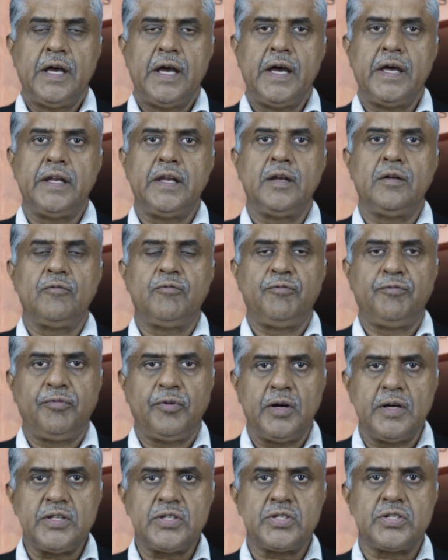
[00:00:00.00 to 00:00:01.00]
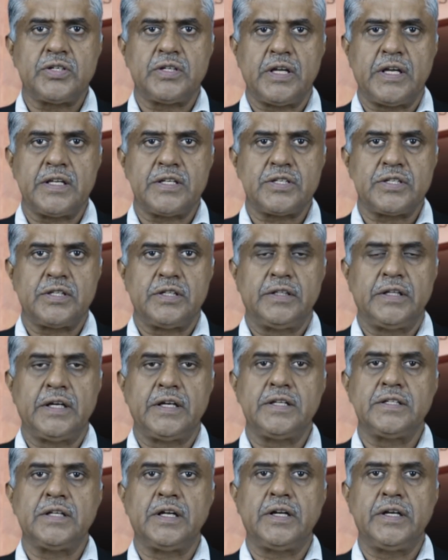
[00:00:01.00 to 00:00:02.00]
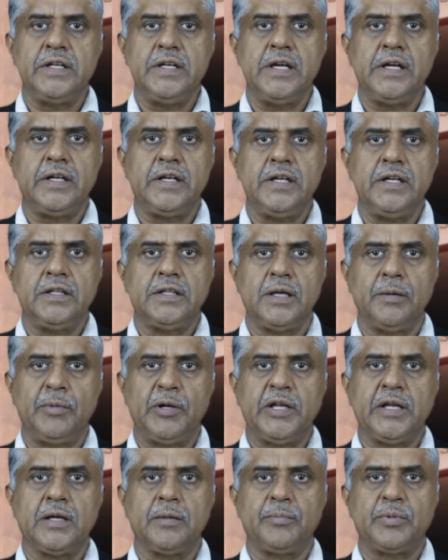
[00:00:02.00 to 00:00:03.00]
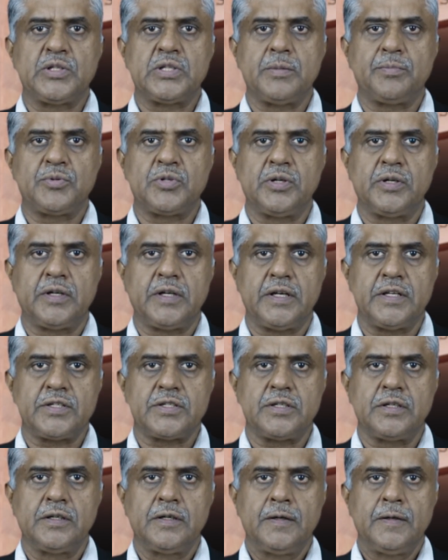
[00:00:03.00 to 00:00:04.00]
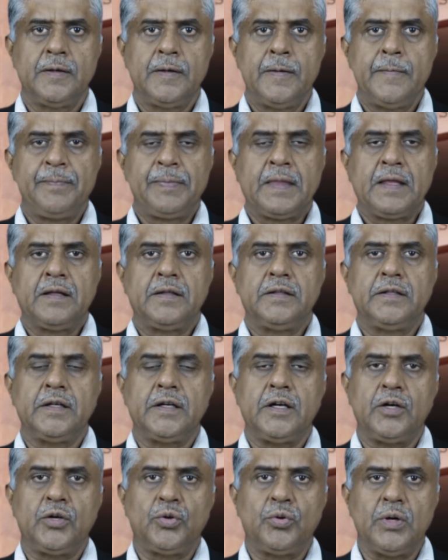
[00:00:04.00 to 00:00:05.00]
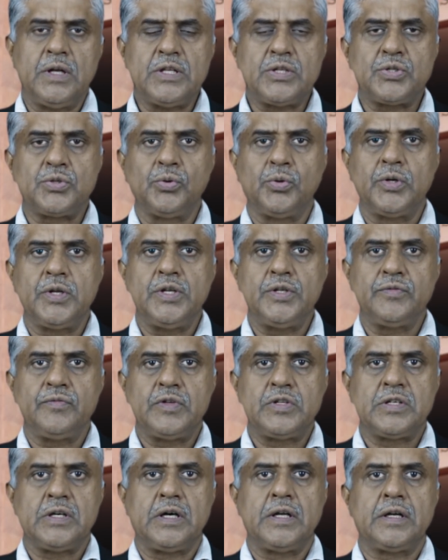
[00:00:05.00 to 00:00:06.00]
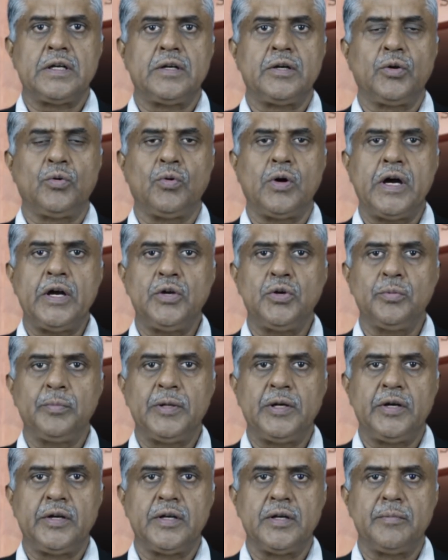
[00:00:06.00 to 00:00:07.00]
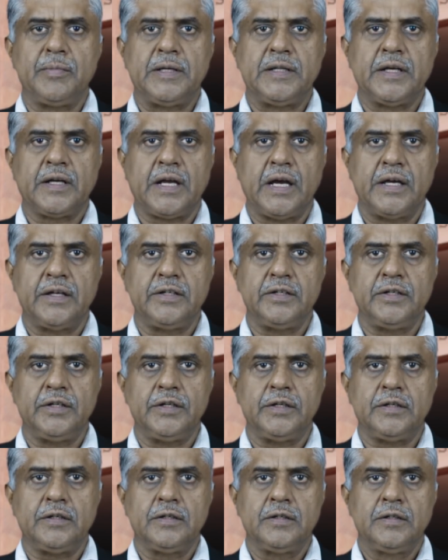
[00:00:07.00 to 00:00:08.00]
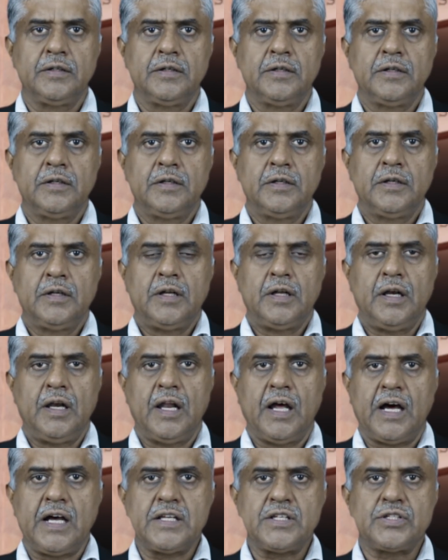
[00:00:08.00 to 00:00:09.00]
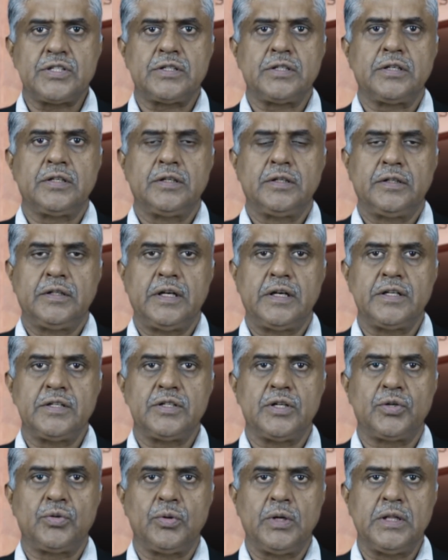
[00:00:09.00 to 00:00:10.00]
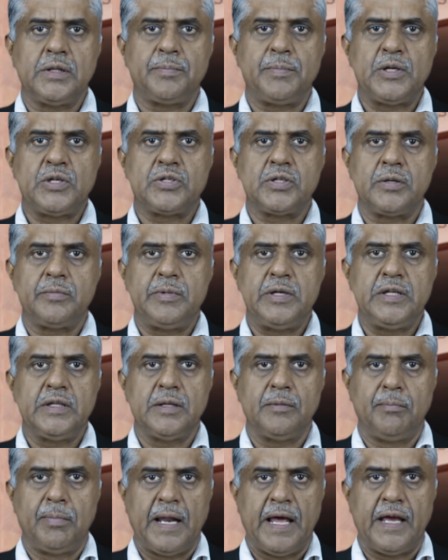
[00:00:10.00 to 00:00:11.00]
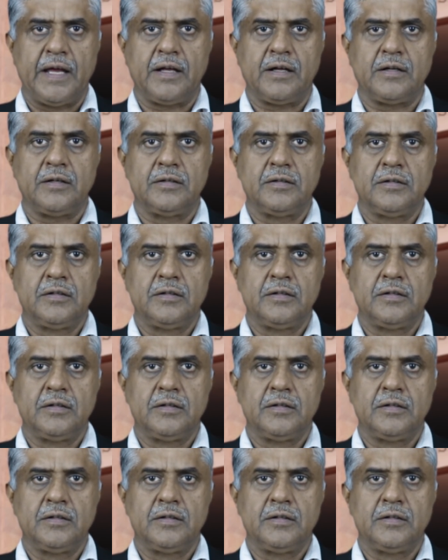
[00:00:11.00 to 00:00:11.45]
And in first test, that is a TAT, thematic perception test, there are 12 stories which are required to be written by the candidate. Last, that is the 12th picture being the blank.